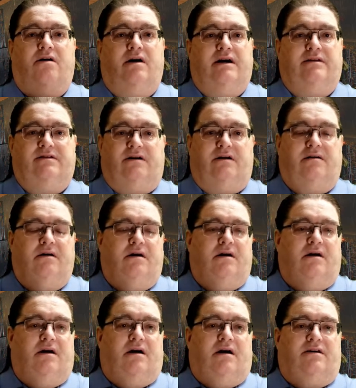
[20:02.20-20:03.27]
It's a
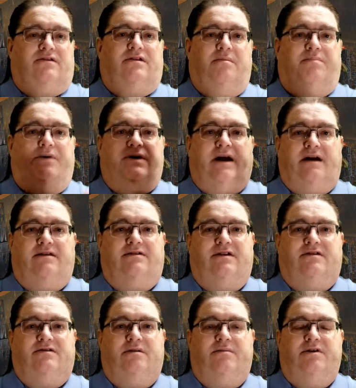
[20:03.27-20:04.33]
a simple dice
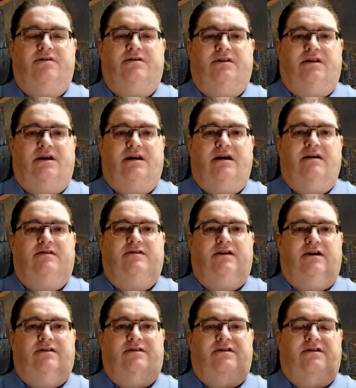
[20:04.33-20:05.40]
system using the
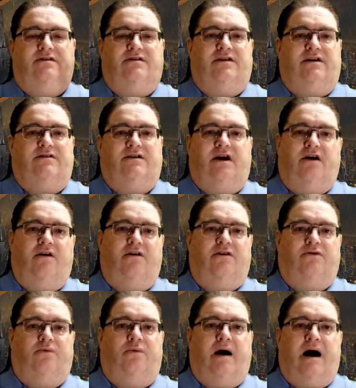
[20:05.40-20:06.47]
D6s that's carried
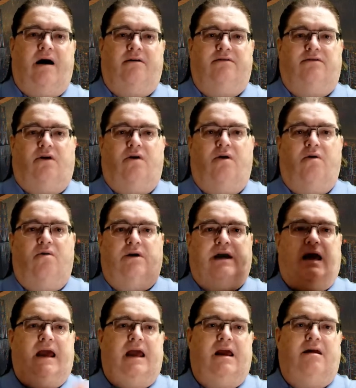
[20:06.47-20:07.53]
throughout the whole
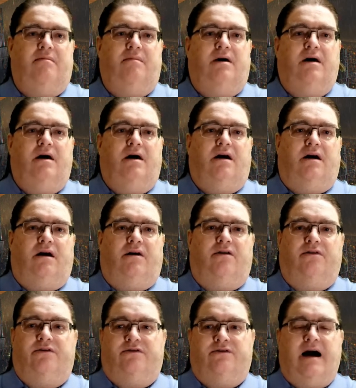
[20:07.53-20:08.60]
game. You know,
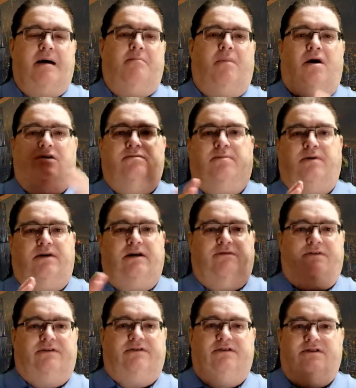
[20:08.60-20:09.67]
there's not multiple
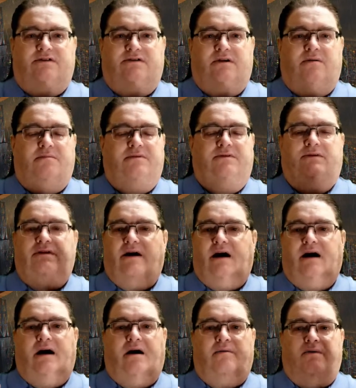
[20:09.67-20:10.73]
different systems.
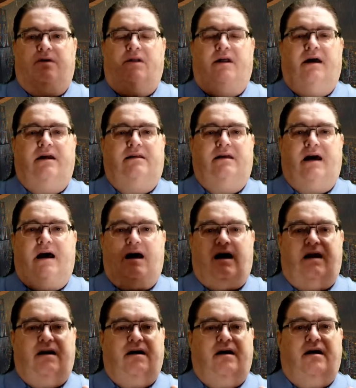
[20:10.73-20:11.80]
I really like that.